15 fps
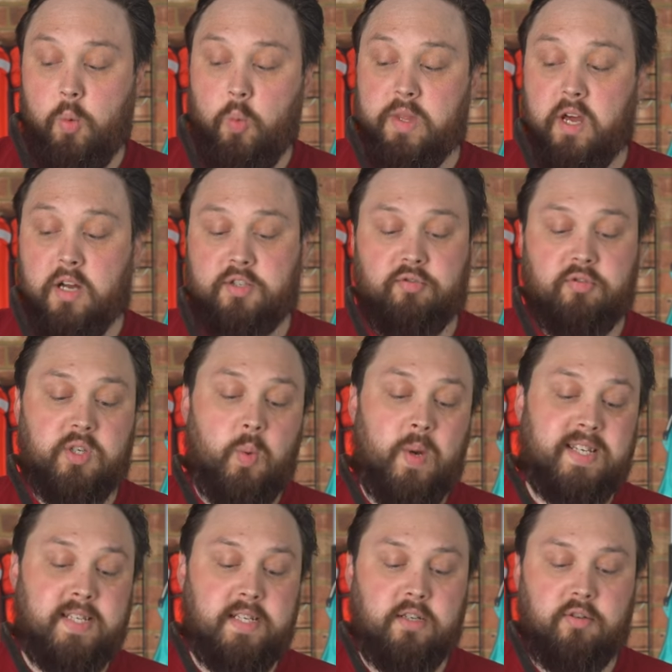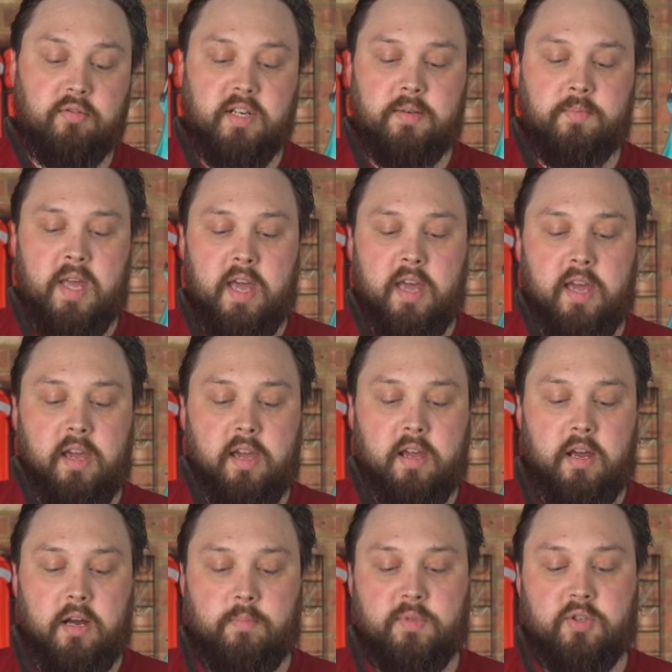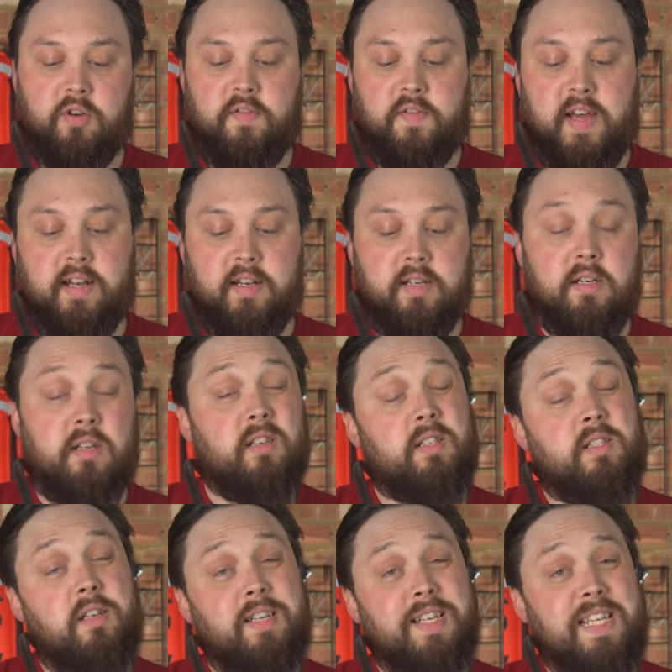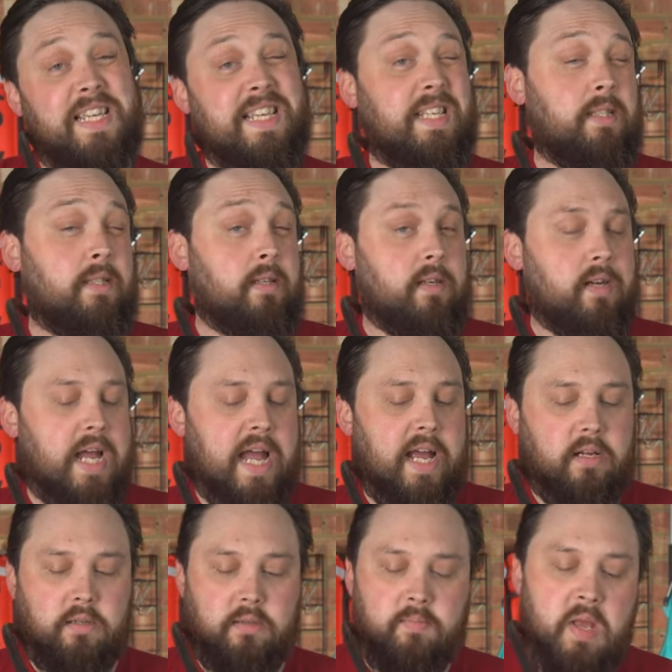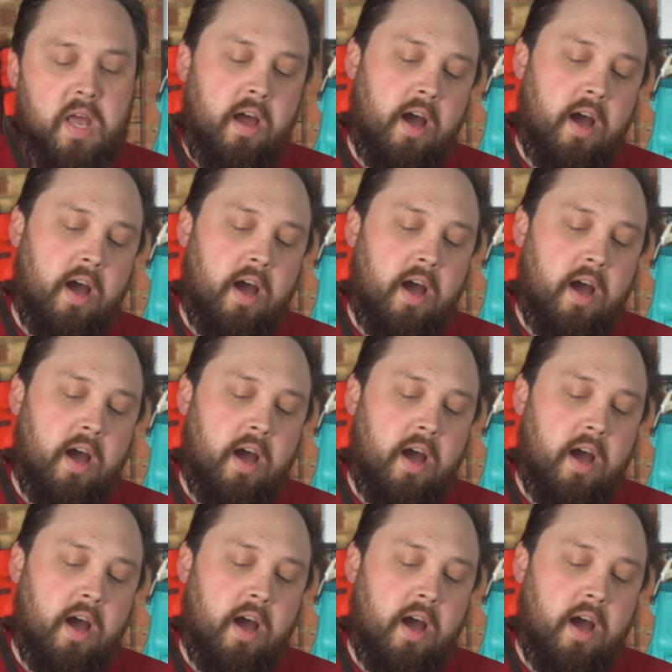With 120 degree, it comes off at a slightly easier angle,